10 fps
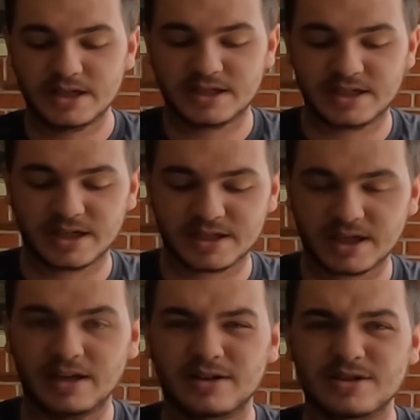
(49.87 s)
6
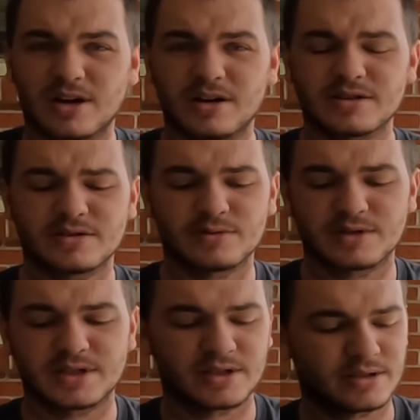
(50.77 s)
skates also
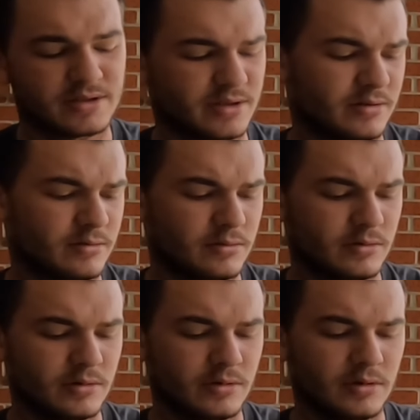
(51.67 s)
sent
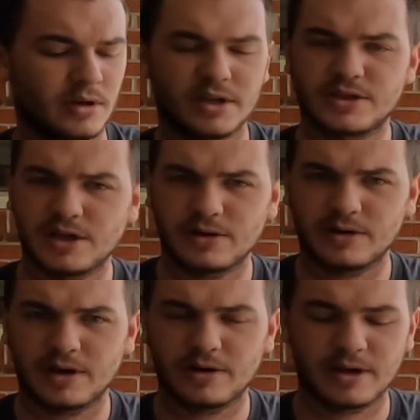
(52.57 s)
a
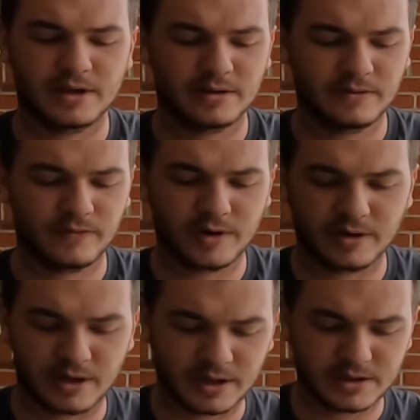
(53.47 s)
cherry airhead,
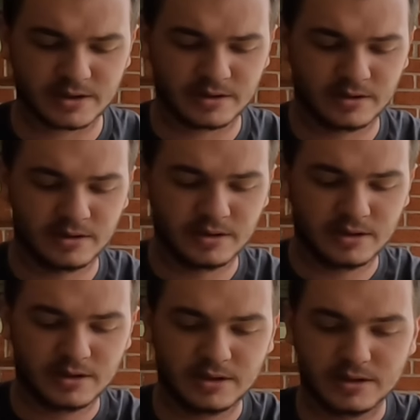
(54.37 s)
very nice.
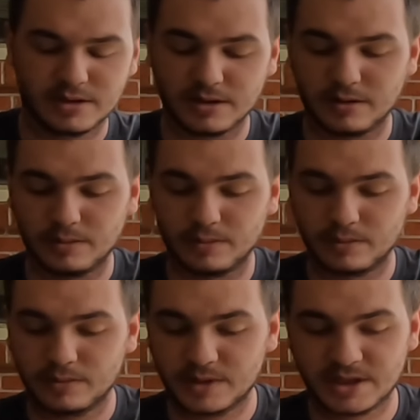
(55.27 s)

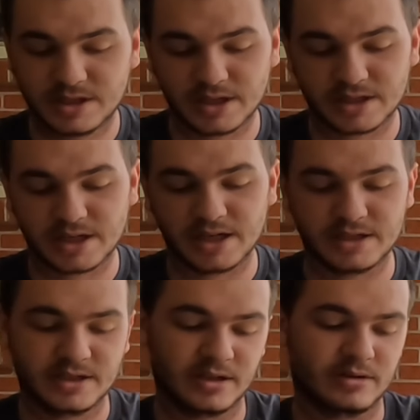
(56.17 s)
Some 6
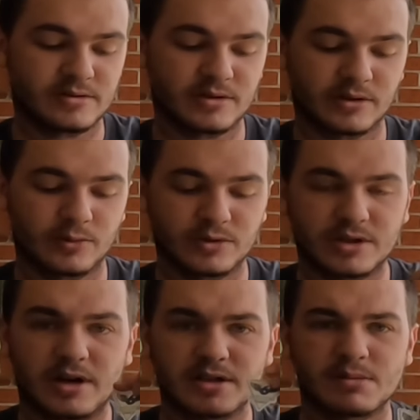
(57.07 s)
skate stickers look
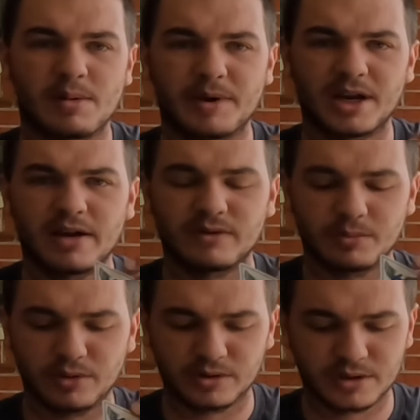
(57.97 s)
awesome. I might have to
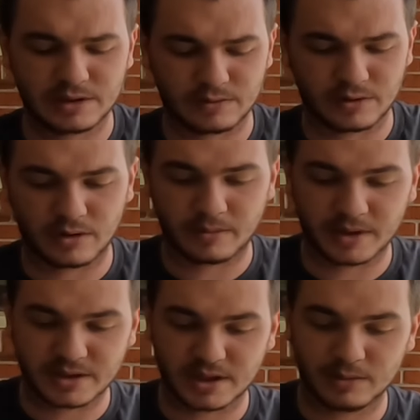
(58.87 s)
put this one on
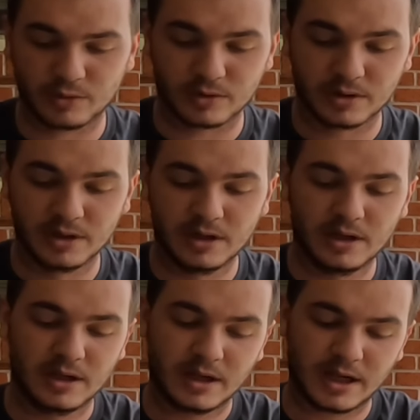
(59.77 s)
my skateboard.
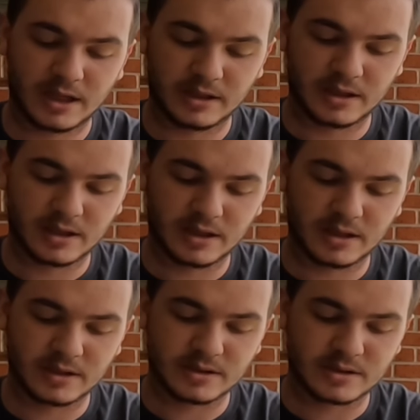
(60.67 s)
And
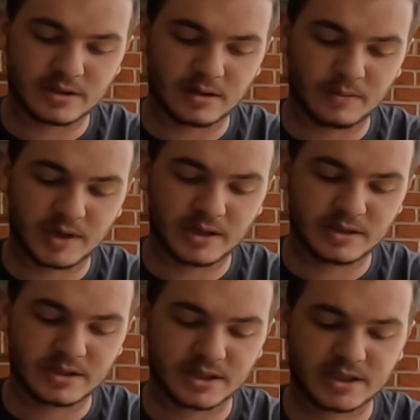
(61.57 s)
then some
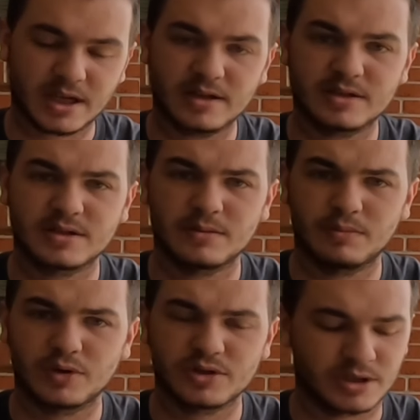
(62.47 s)
6 skates
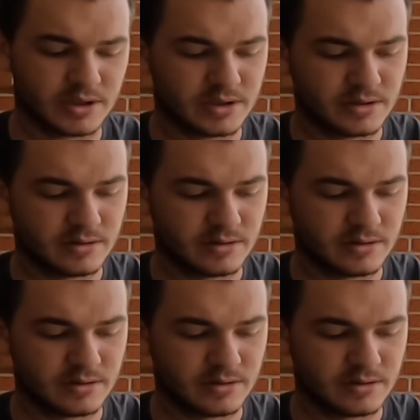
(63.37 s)
bushings